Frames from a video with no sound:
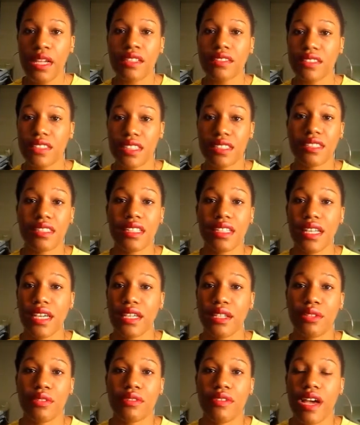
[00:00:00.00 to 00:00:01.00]
just to
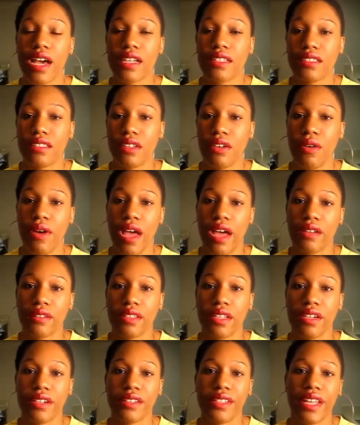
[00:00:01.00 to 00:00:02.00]
let you guys know out
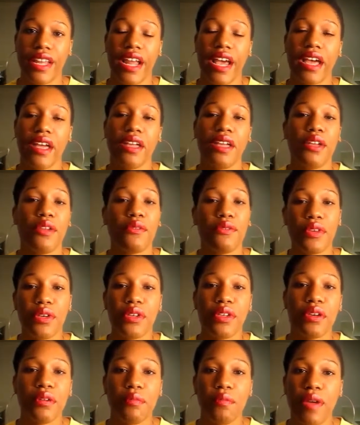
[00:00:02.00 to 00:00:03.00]
there that I feel
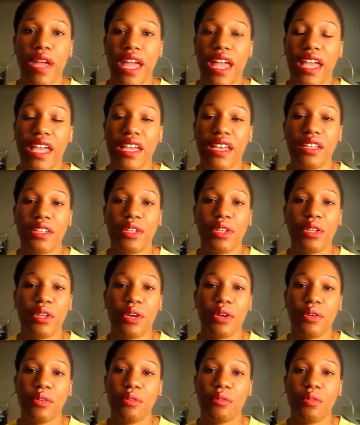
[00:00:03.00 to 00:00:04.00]
your pain, you
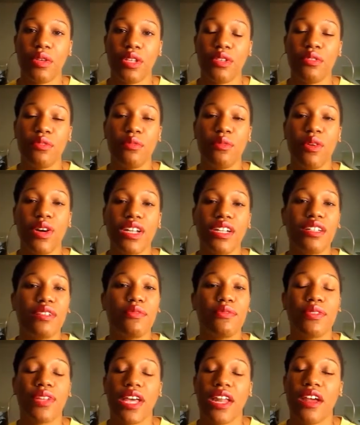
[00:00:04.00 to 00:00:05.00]
know, when you want
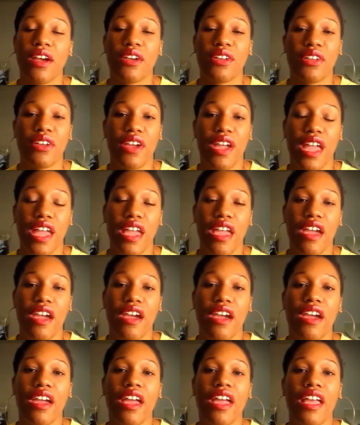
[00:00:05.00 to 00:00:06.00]
to flat iron your
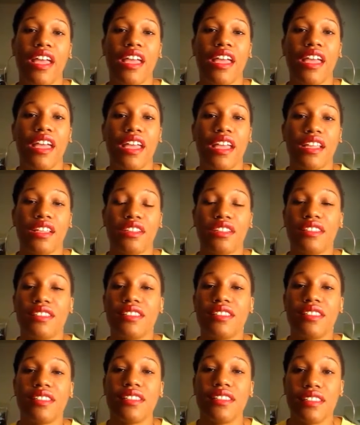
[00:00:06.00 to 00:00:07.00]
hair.
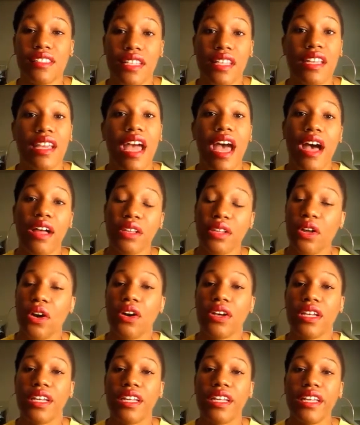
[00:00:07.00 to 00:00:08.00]
To see how
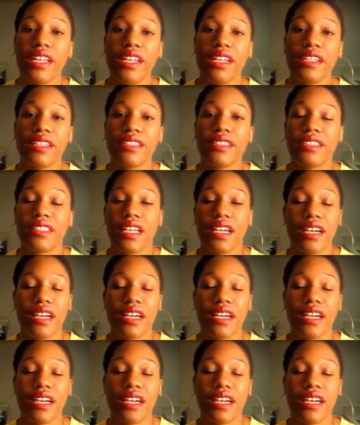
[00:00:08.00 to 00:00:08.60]
long it is,